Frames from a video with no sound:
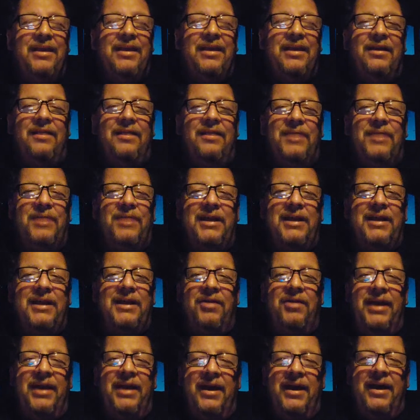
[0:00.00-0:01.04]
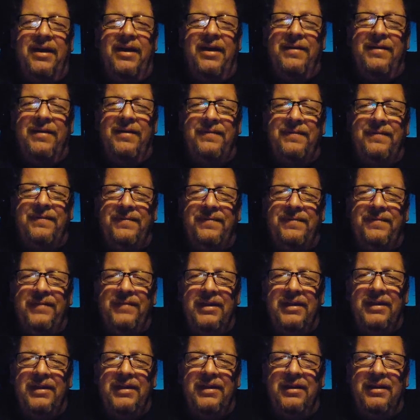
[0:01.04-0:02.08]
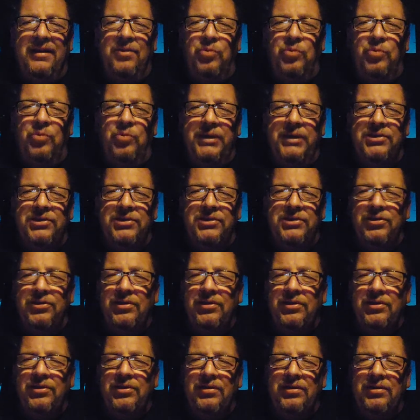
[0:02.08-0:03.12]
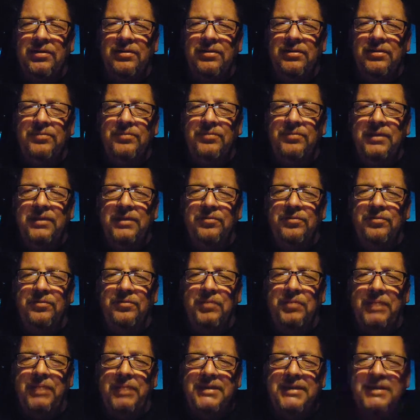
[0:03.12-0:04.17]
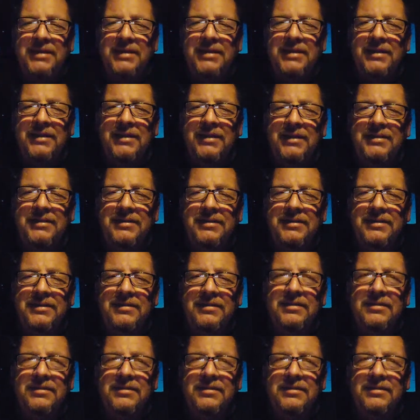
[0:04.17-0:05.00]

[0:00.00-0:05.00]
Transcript: Right now I have winter when my son's